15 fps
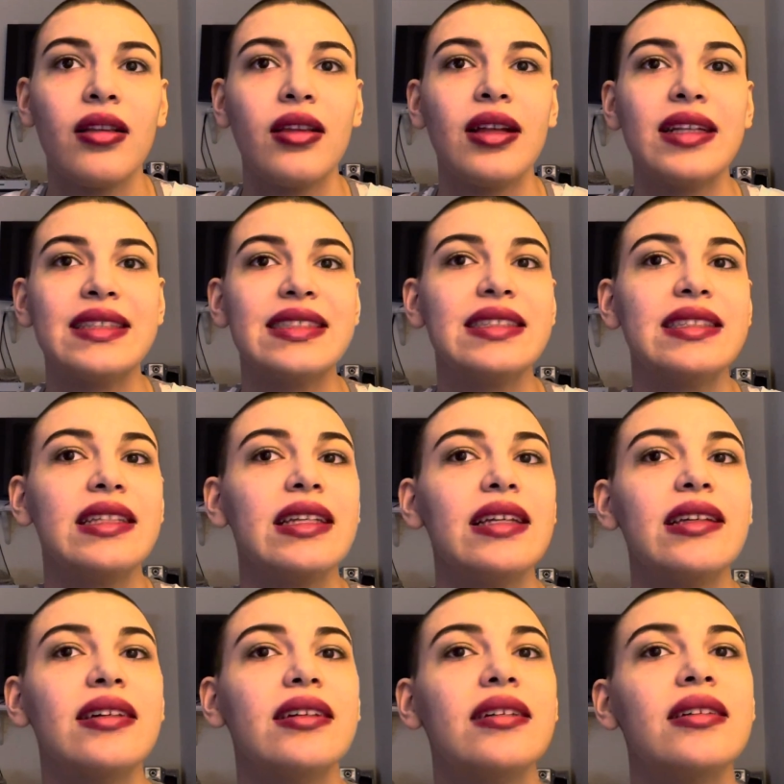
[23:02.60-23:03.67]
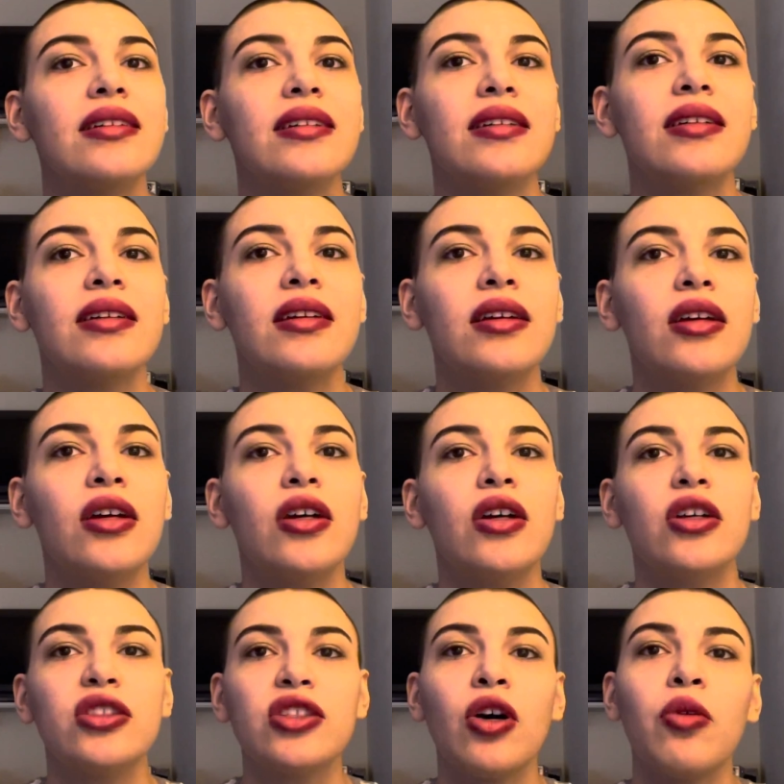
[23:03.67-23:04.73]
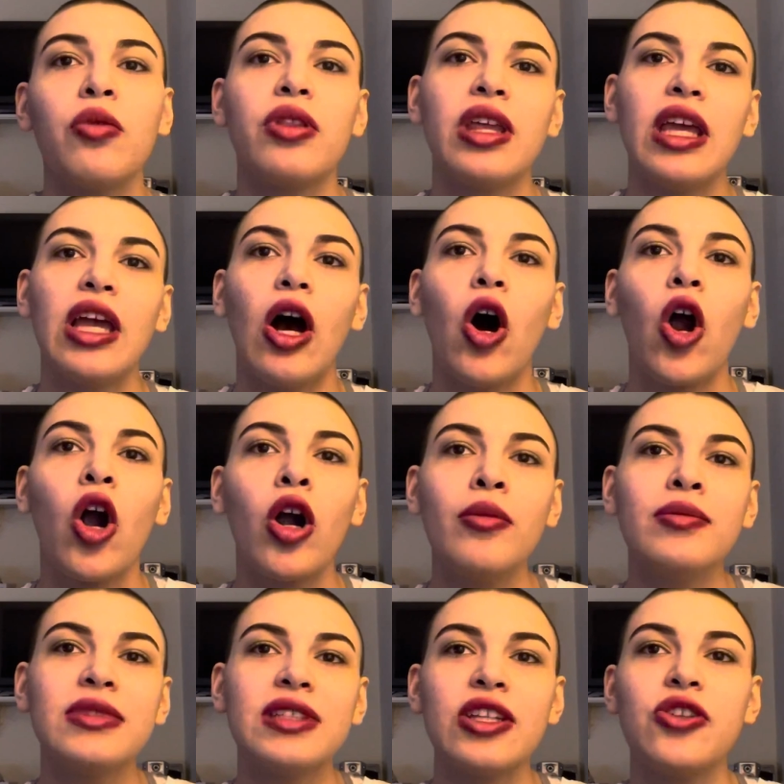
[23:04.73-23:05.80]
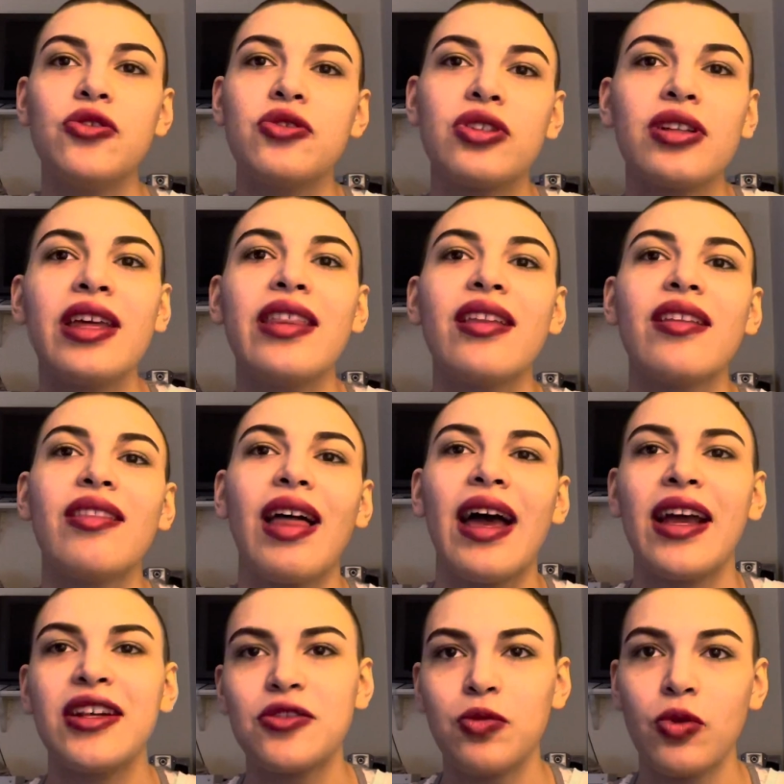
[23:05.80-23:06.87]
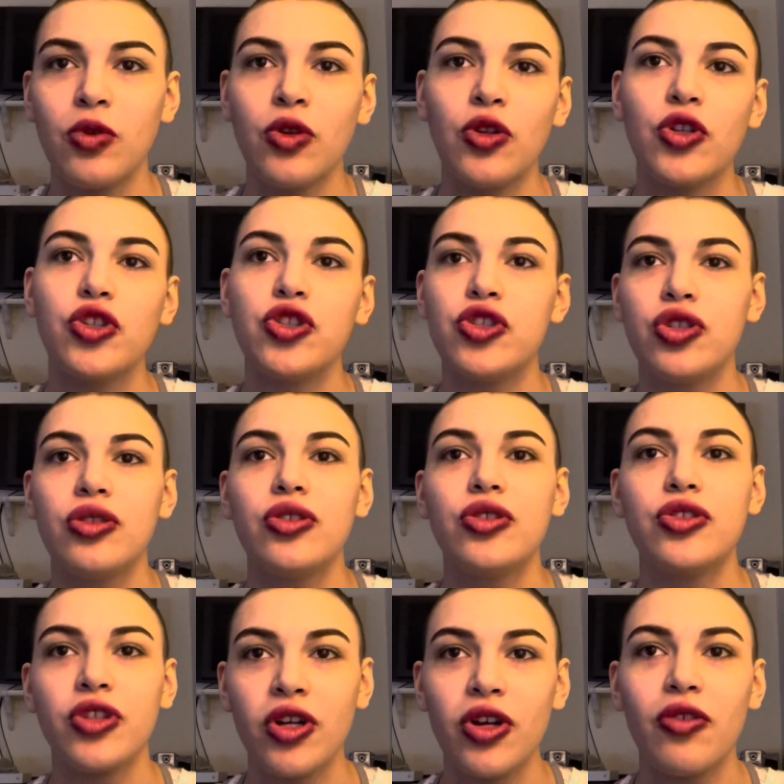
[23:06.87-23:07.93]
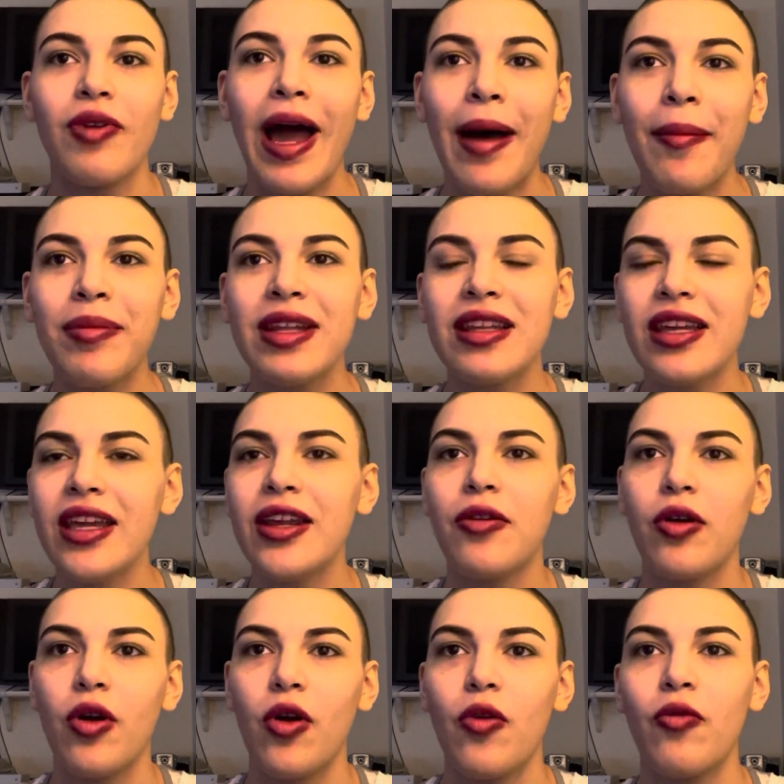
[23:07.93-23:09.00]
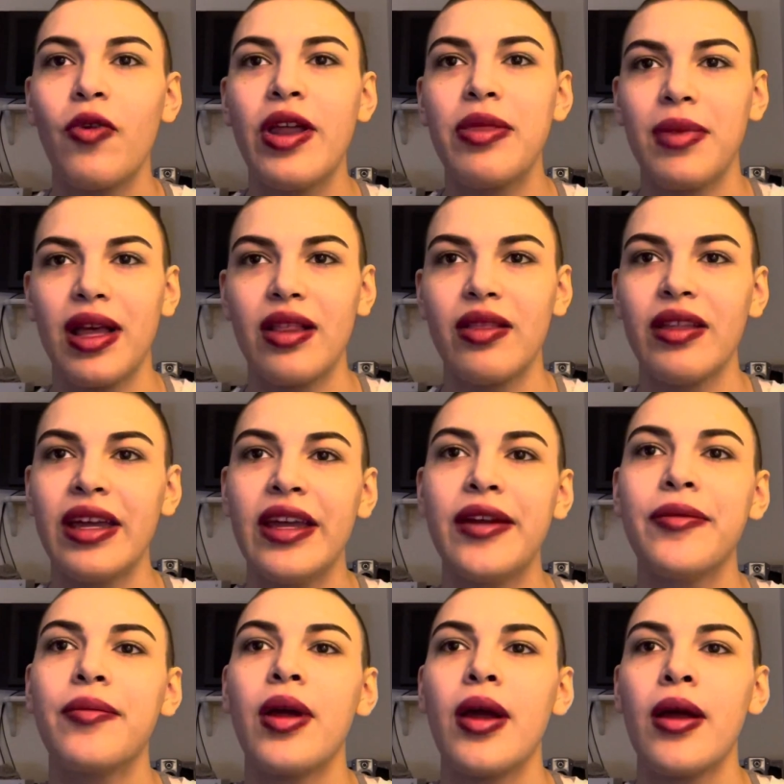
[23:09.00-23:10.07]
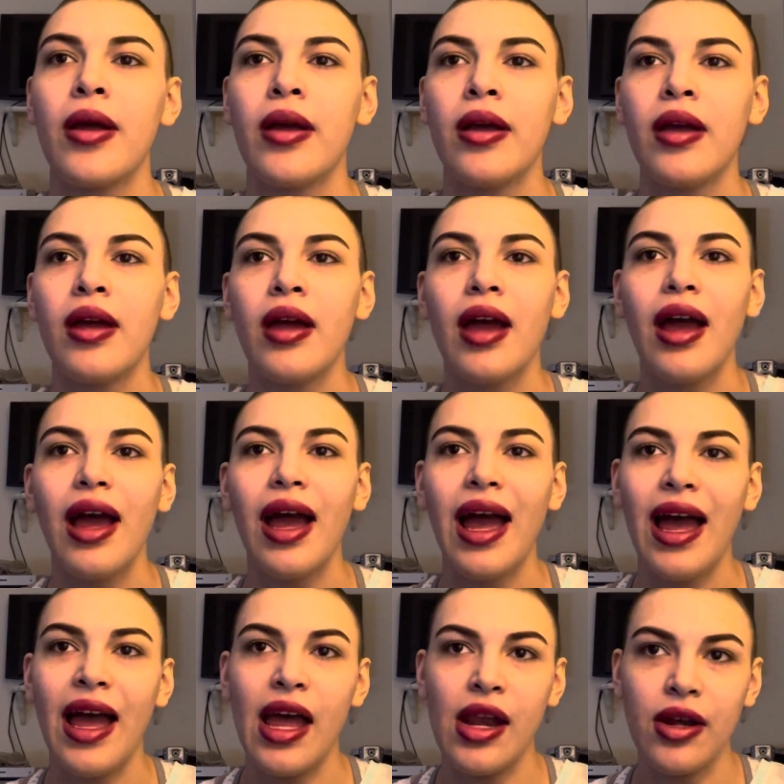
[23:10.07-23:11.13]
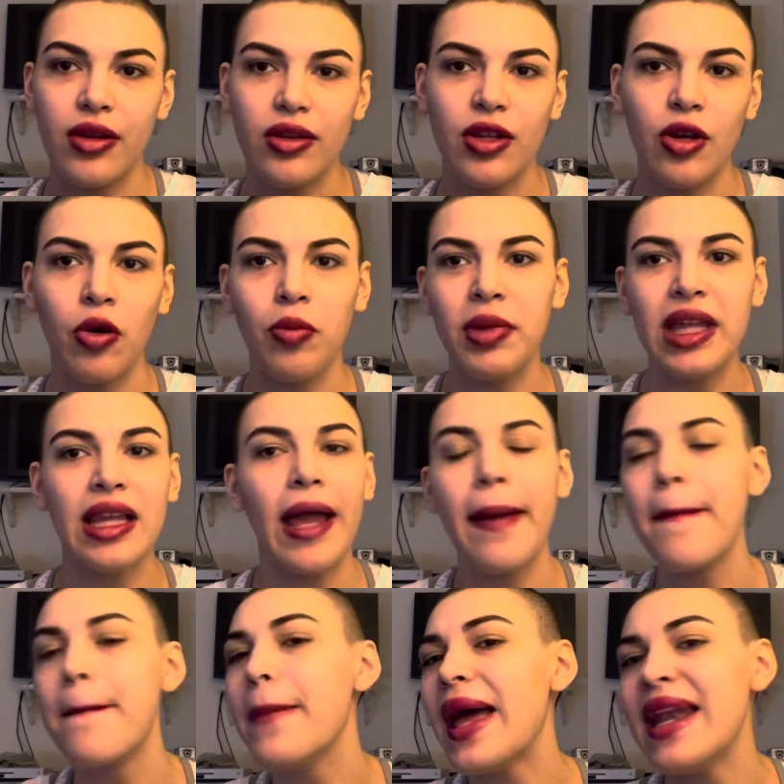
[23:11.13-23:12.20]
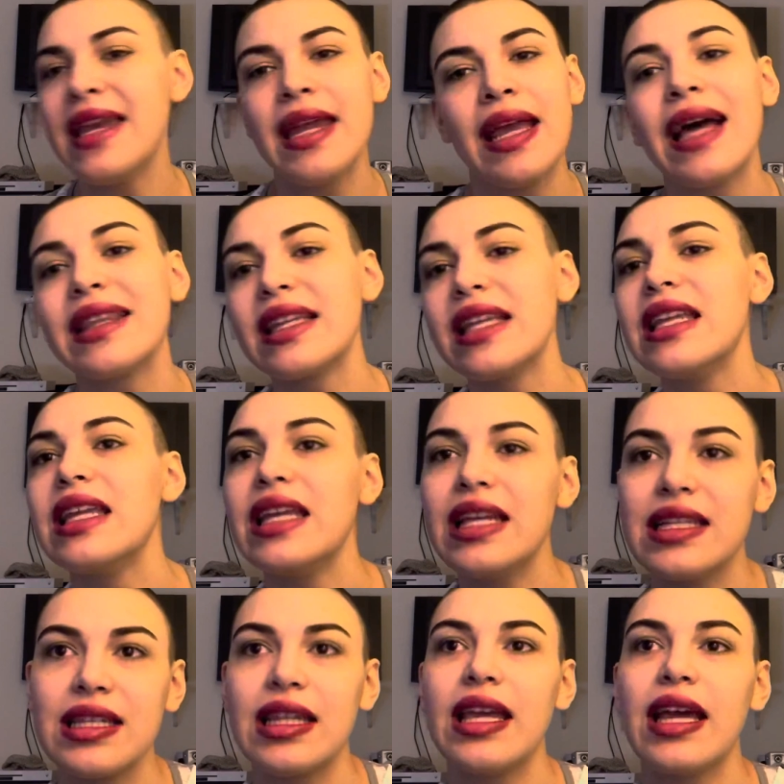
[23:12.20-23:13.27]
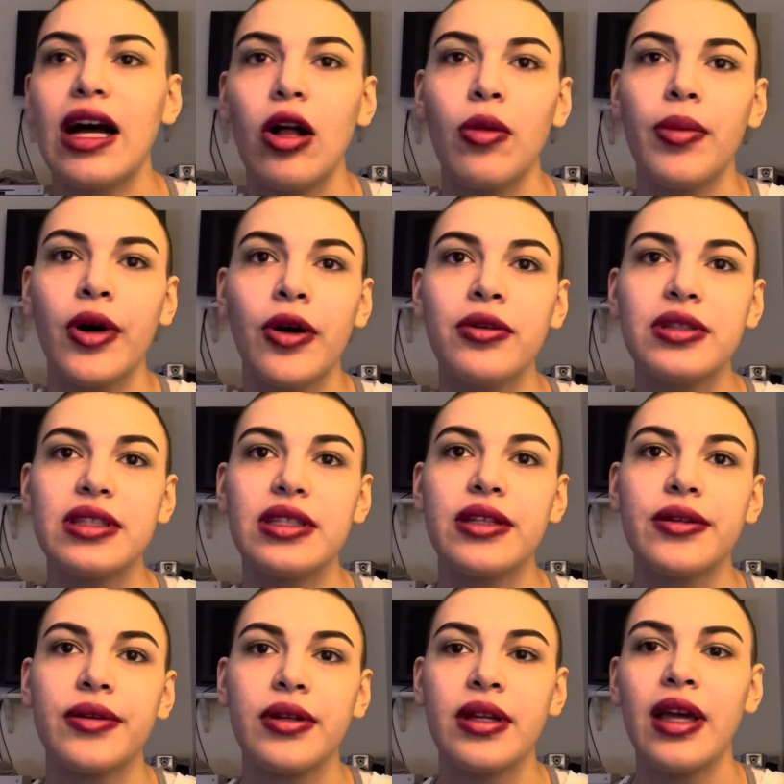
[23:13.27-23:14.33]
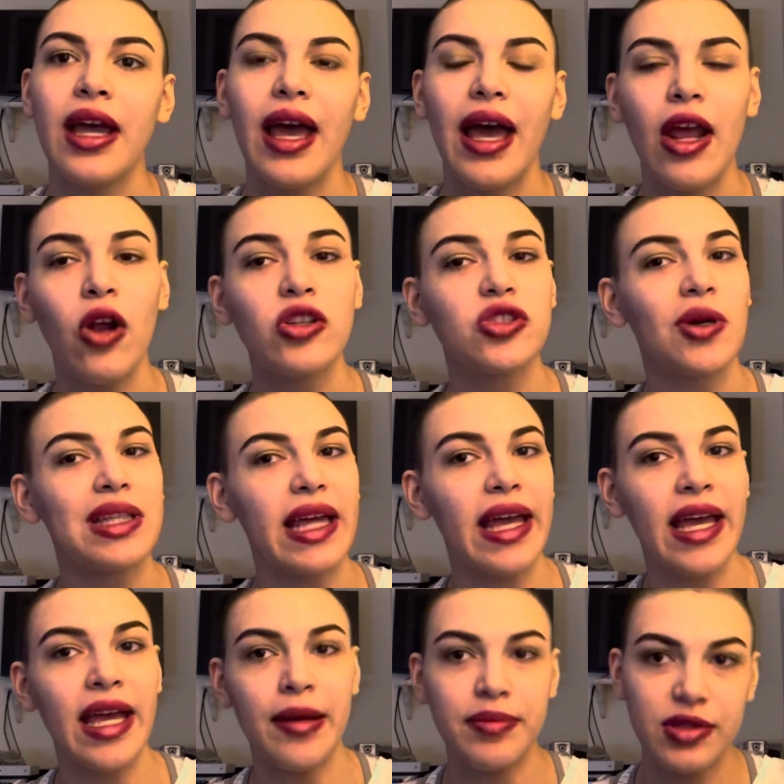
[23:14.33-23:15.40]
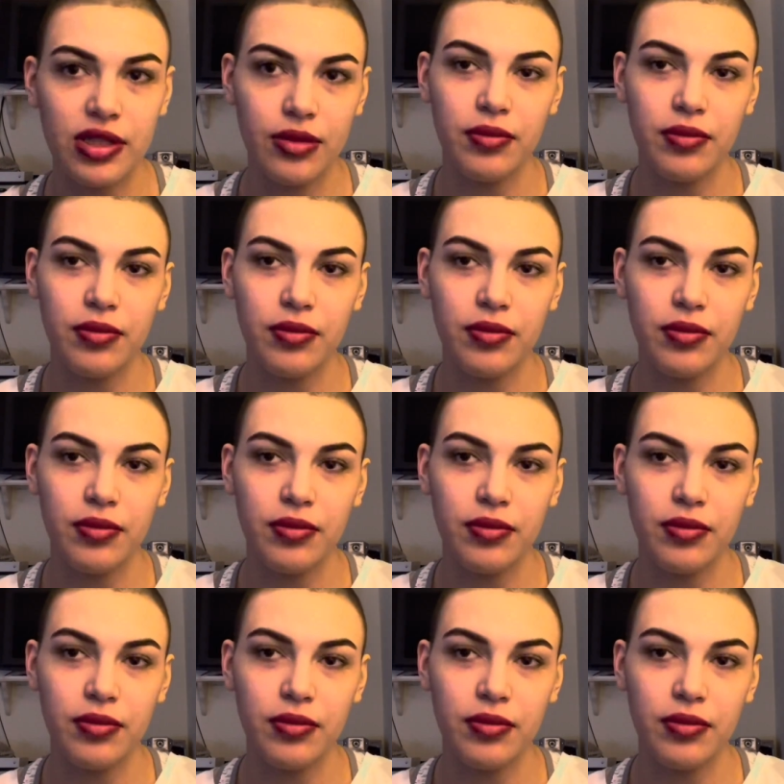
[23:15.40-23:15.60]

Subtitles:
Let's see. So the arms and usually the legs will jerk rapidly and rhythmically, and there will be like bending at the knees and the elbows, and also at the hips.